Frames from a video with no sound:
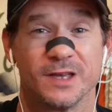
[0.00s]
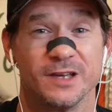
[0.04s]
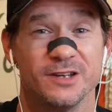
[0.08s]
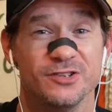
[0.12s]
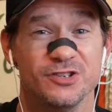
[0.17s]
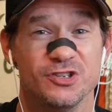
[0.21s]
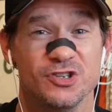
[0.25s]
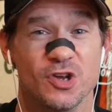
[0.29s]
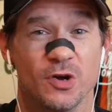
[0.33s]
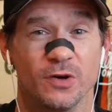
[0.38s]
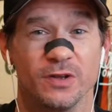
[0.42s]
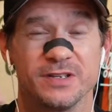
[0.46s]

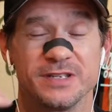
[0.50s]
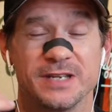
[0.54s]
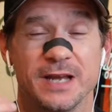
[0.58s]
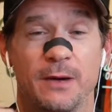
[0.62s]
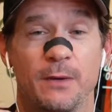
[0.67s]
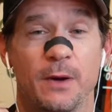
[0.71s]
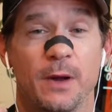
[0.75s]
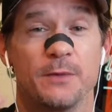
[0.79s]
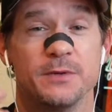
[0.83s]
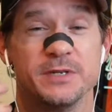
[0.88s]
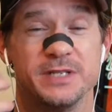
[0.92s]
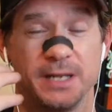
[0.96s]
Notice
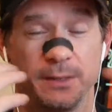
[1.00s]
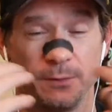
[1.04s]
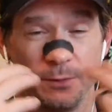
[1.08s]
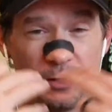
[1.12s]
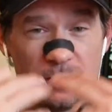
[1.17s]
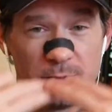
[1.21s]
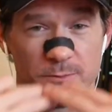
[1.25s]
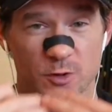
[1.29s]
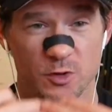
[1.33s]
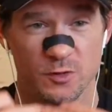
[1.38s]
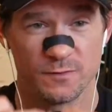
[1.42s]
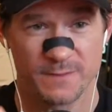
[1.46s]
how I was able
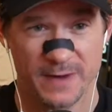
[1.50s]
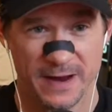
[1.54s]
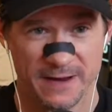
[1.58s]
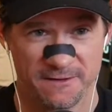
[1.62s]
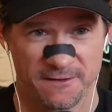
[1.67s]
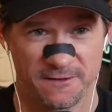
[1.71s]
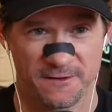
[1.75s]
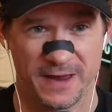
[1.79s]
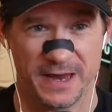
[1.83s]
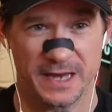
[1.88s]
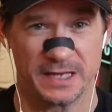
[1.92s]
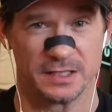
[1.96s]
to move my
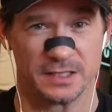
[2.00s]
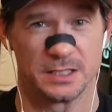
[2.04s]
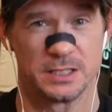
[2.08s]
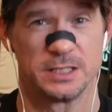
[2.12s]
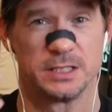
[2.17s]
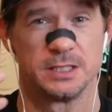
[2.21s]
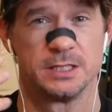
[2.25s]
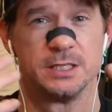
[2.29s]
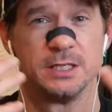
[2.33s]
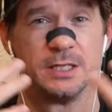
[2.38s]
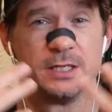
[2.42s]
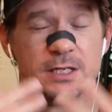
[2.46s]

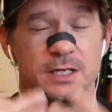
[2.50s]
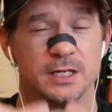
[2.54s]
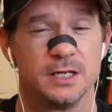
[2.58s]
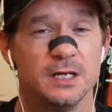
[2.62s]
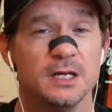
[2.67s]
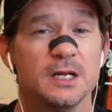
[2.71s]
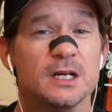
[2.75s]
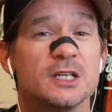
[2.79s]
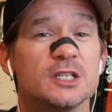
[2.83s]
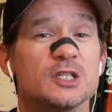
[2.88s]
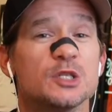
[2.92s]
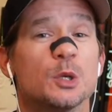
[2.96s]
face.
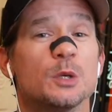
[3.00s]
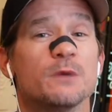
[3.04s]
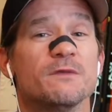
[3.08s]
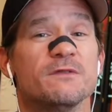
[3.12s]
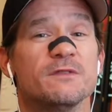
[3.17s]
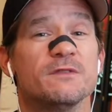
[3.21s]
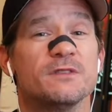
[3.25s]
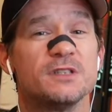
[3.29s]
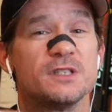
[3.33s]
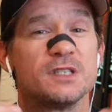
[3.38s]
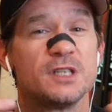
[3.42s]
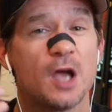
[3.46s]
So
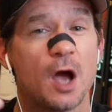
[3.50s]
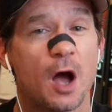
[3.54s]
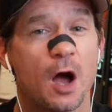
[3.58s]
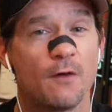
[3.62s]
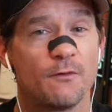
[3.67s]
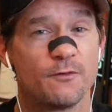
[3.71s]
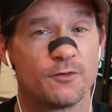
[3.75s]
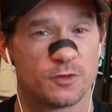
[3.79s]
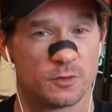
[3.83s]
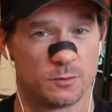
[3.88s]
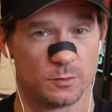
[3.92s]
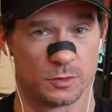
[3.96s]
it's
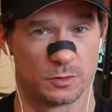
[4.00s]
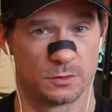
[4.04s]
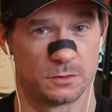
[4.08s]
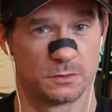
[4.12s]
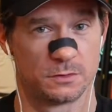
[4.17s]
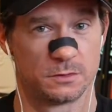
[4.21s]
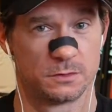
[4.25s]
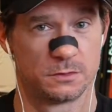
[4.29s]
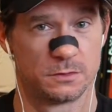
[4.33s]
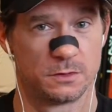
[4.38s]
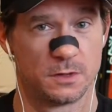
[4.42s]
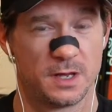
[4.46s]
comfortable.
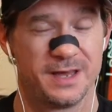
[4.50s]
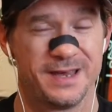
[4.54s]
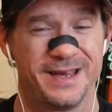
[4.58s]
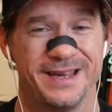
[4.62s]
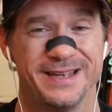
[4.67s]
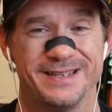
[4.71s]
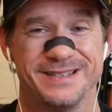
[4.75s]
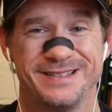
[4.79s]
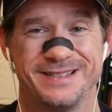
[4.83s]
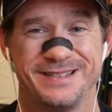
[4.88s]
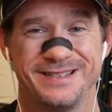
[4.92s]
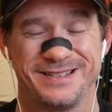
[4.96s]

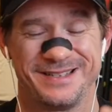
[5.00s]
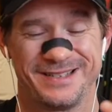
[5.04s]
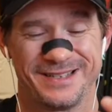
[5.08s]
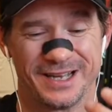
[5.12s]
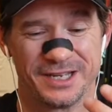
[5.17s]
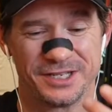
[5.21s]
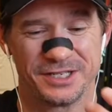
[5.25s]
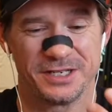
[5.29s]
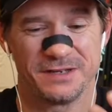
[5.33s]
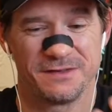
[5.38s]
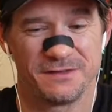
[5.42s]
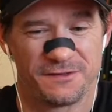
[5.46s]
It
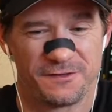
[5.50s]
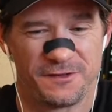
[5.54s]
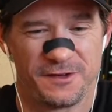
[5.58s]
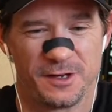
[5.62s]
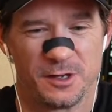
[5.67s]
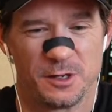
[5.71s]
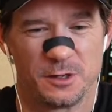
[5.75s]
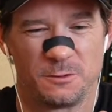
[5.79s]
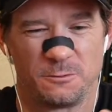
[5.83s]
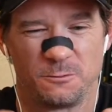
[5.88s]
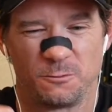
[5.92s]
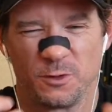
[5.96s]
doesn't
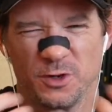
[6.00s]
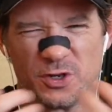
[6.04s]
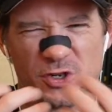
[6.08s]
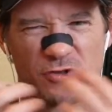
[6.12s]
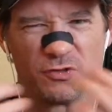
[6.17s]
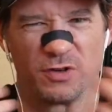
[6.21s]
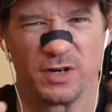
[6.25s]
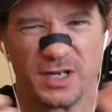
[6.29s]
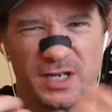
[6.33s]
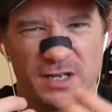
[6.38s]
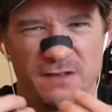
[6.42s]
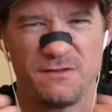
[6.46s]
feel
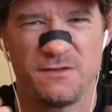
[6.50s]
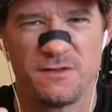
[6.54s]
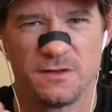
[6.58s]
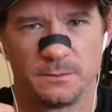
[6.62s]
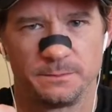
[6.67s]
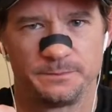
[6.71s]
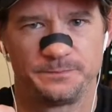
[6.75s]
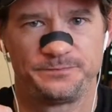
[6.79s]
restrictive.